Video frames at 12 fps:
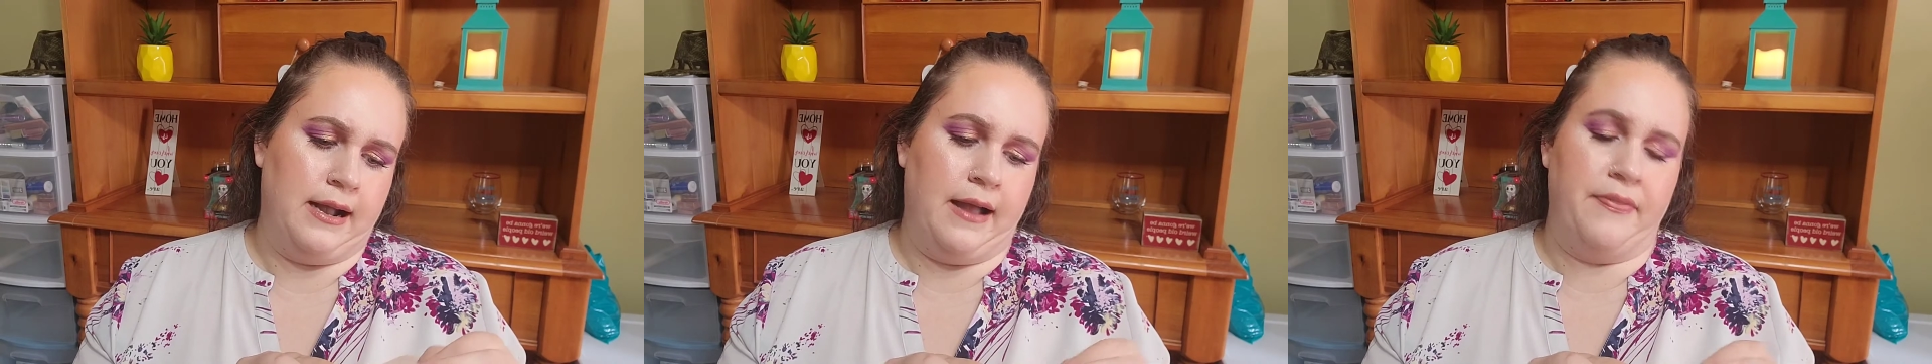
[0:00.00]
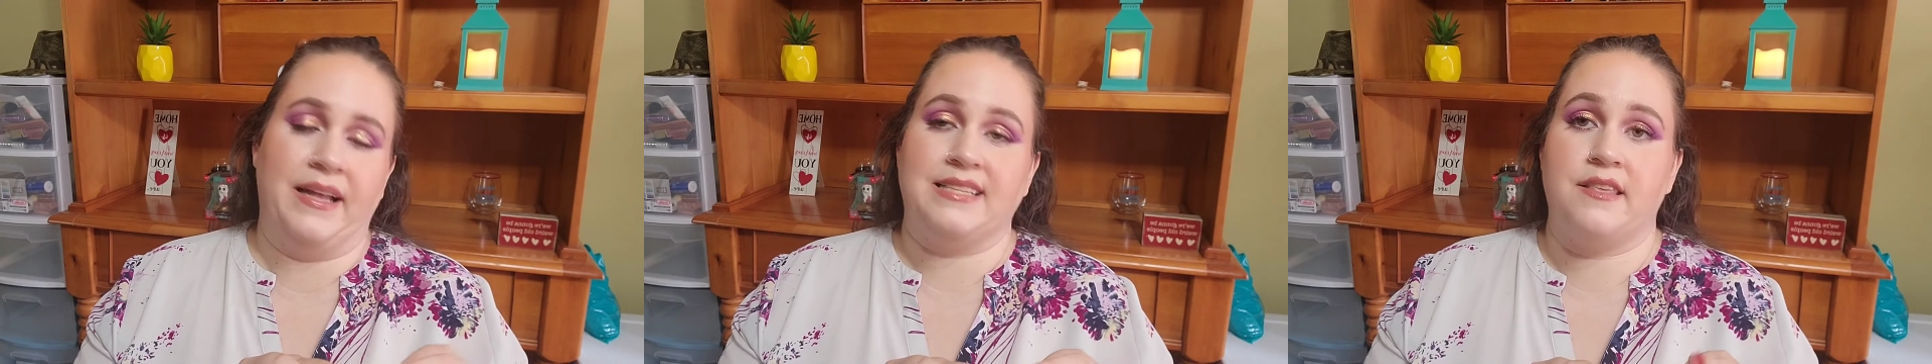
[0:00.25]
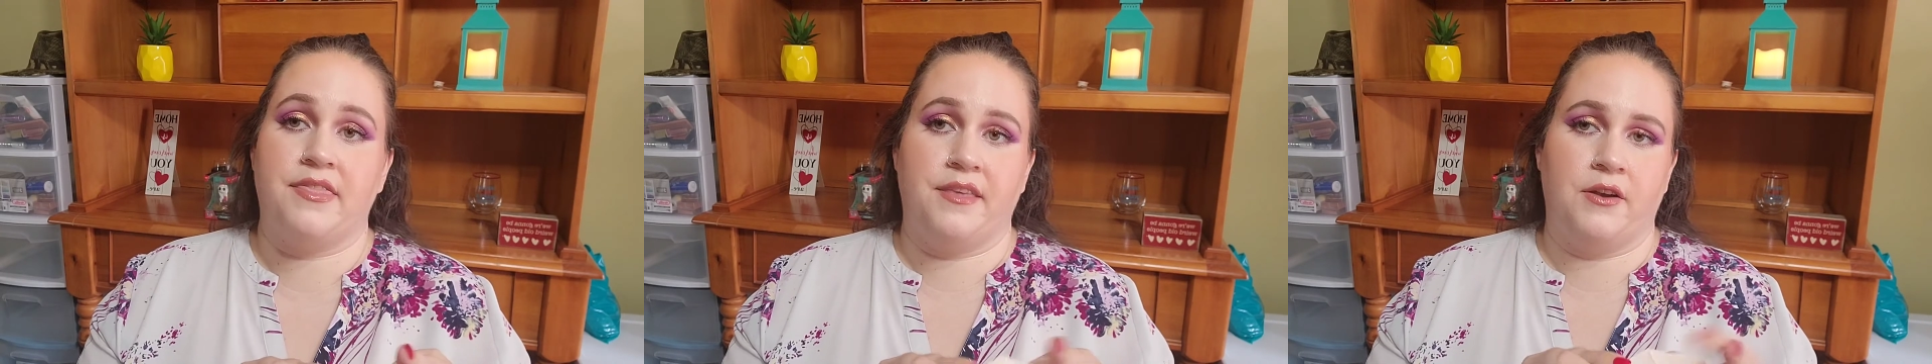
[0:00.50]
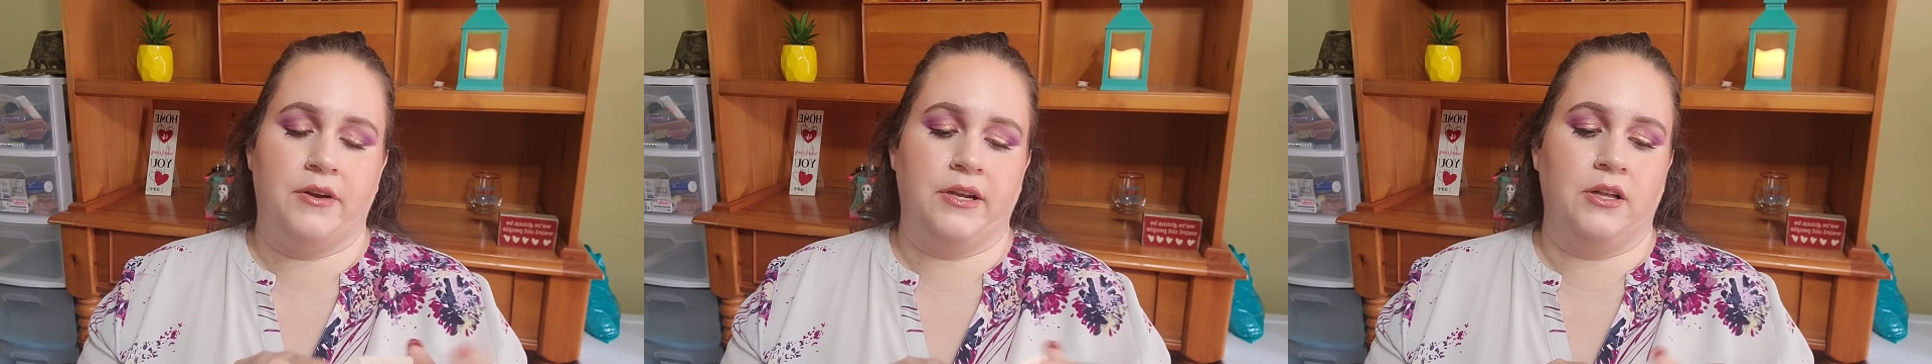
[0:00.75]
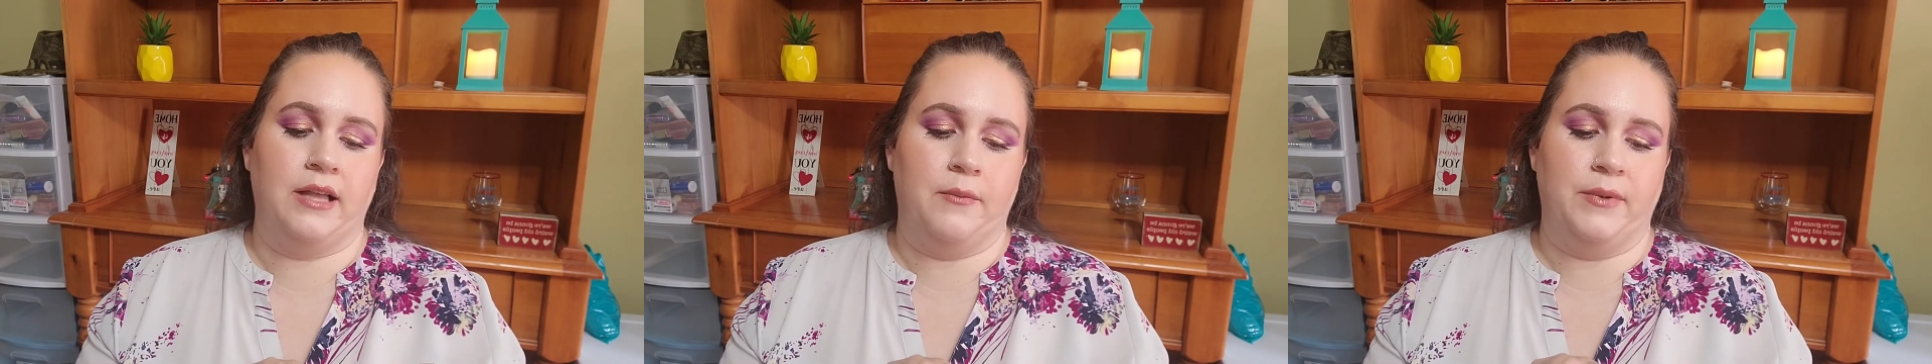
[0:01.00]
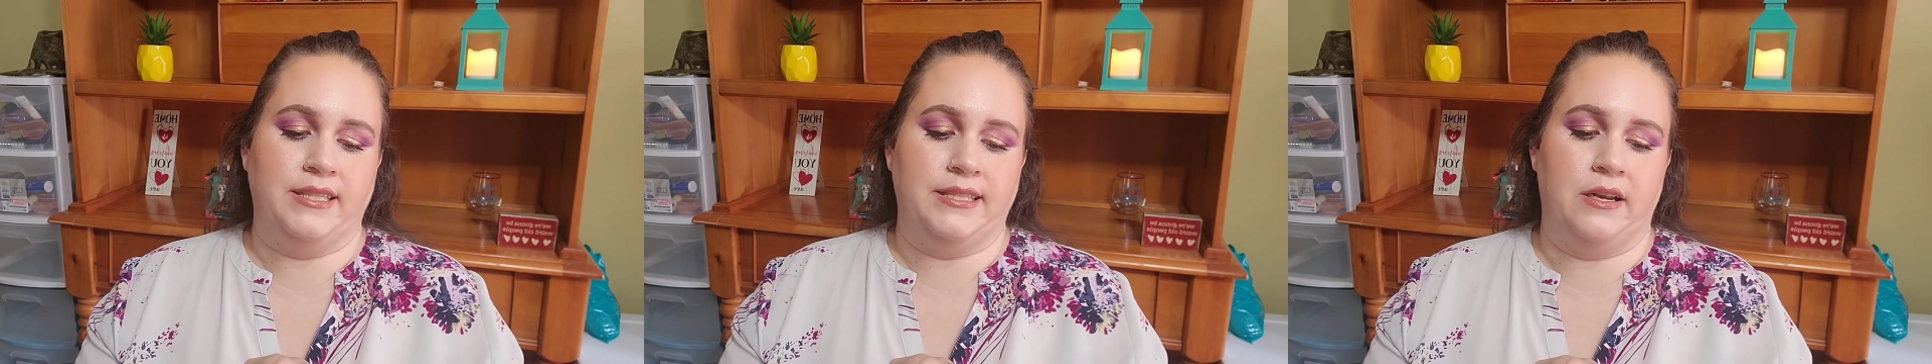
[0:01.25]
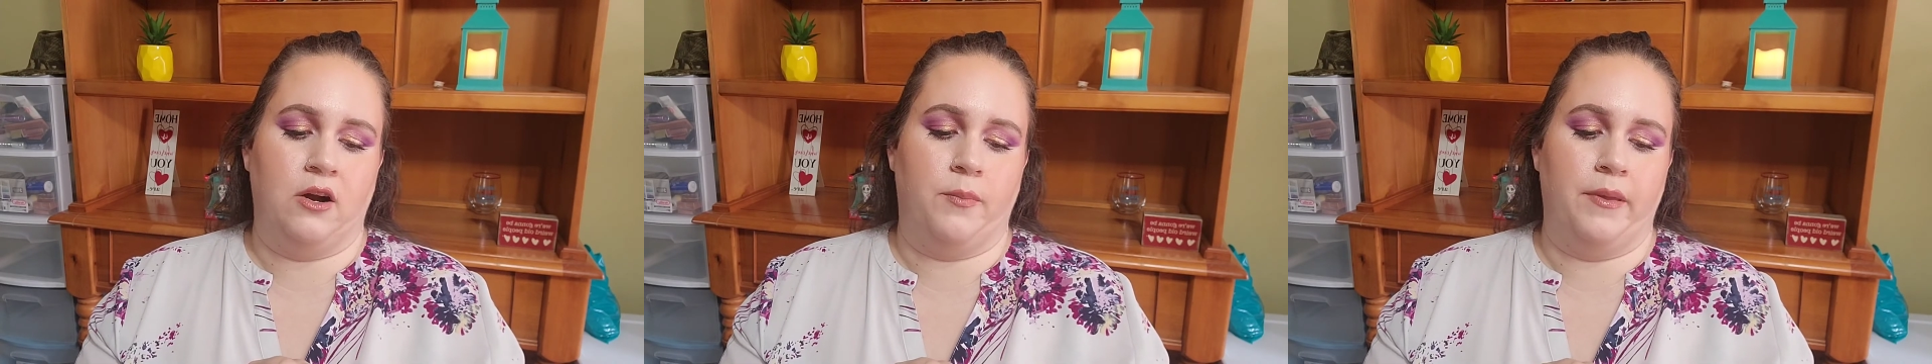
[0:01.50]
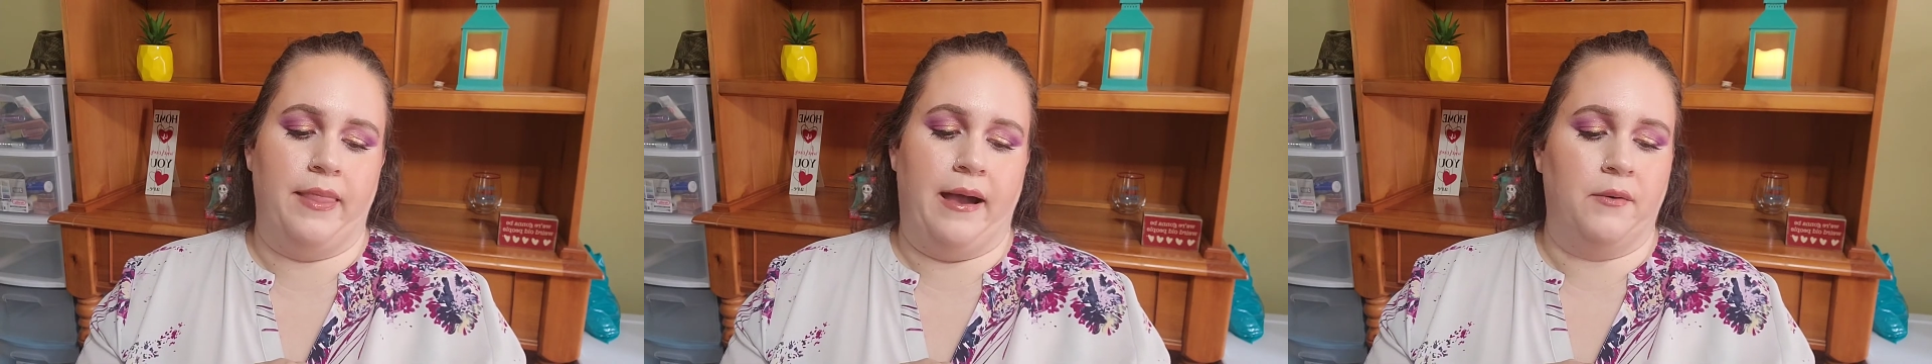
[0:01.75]
And that's Ethereal, and we did
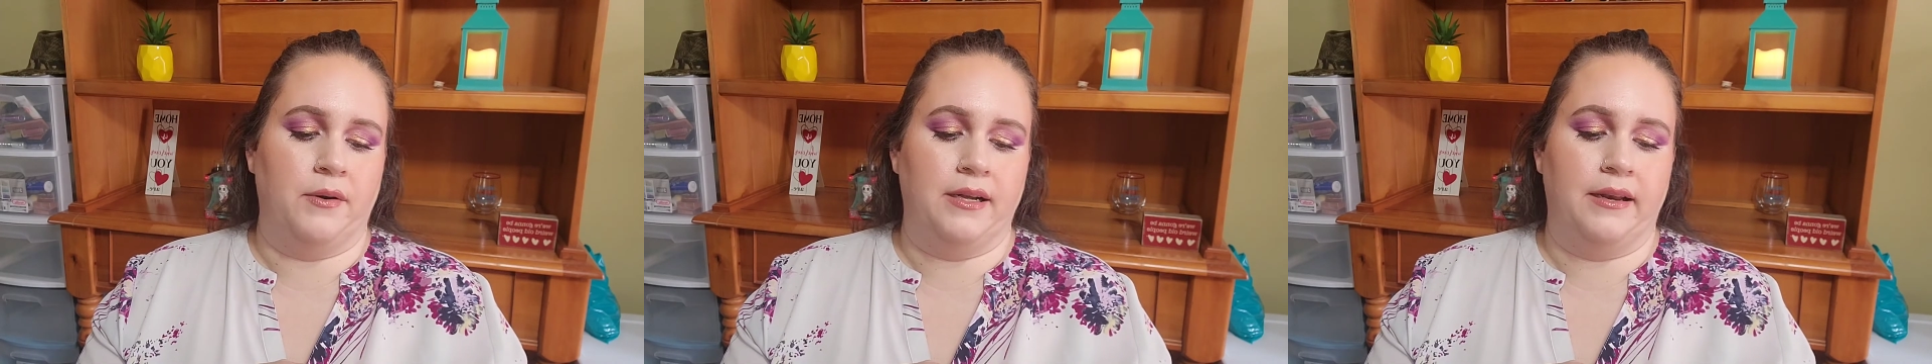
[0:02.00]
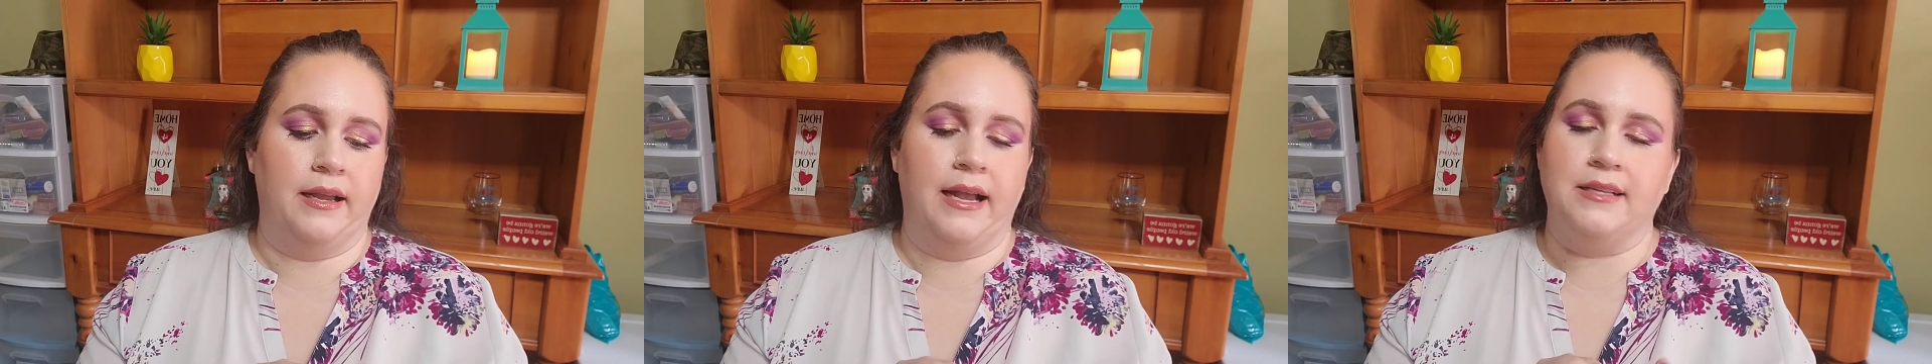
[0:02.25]
open that one,